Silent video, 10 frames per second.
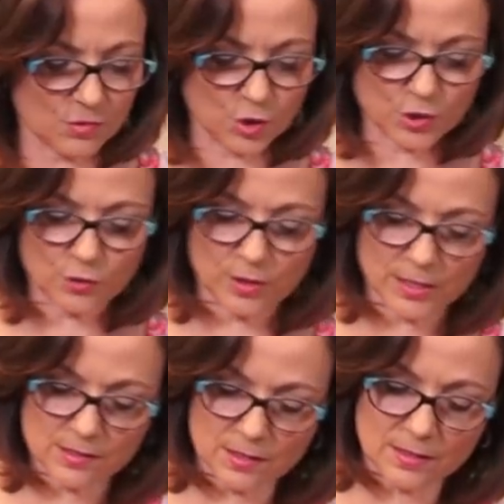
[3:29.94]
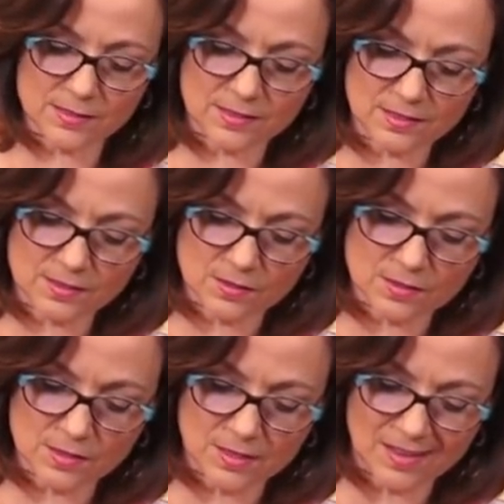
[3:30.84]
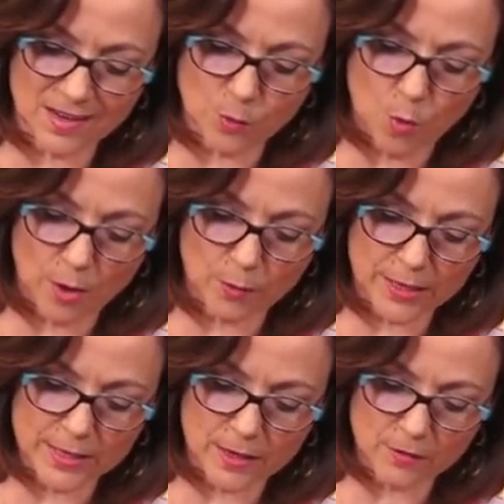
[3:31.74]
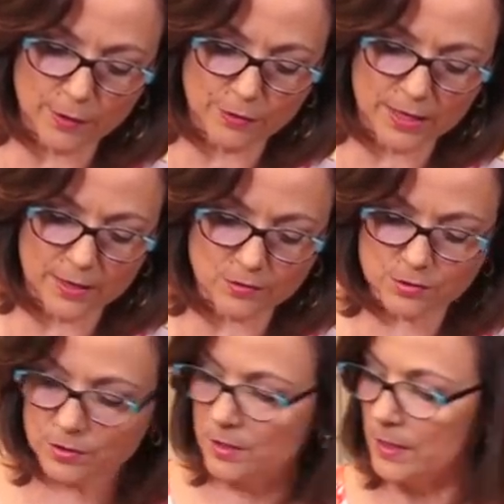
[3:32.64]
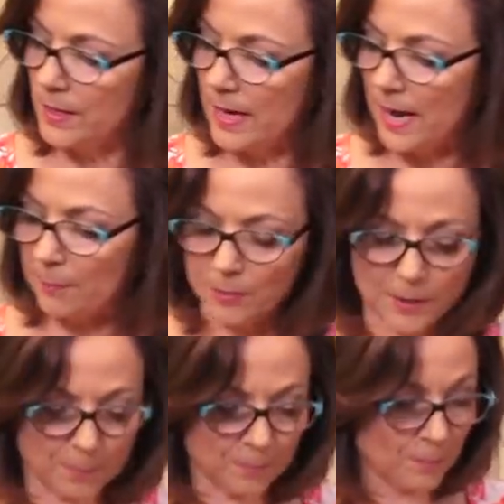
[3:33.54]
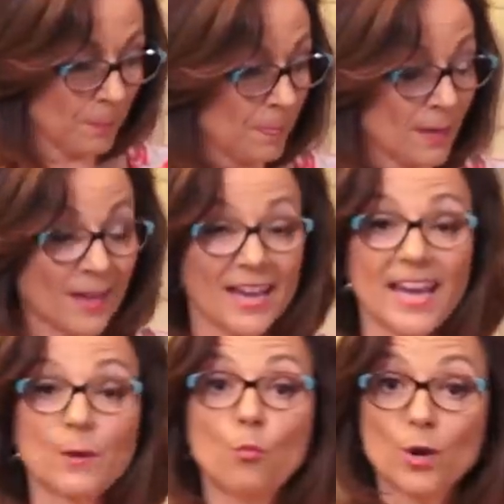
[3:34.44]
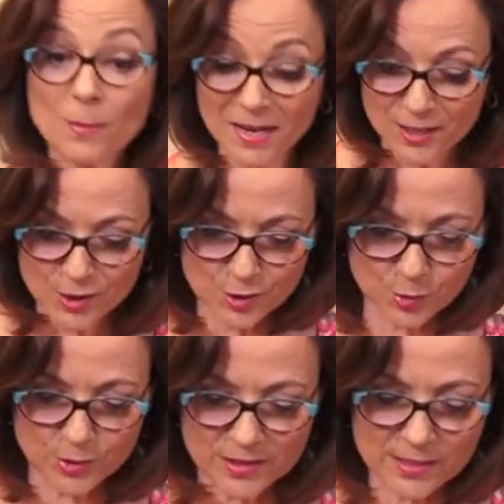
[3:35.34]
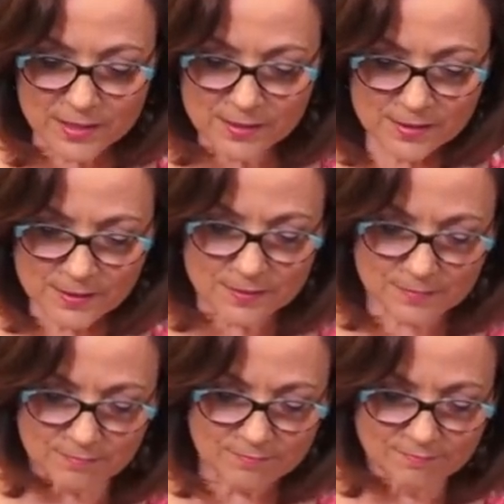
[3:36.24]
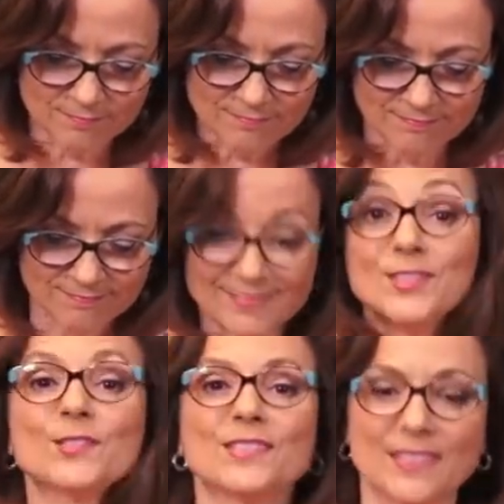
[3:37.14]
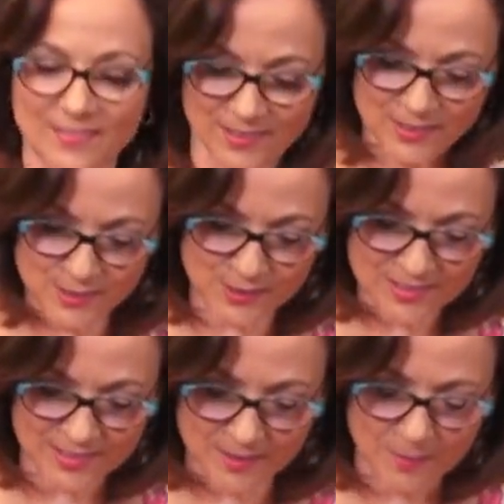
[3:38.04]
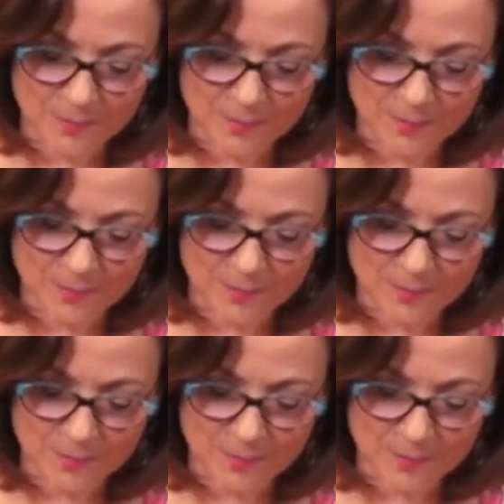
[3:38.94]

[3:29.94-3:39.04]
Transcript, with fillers: just so that it's the consistency that I want right now, nothing else happening. And what am I gonna do with this? You'll see very shortly.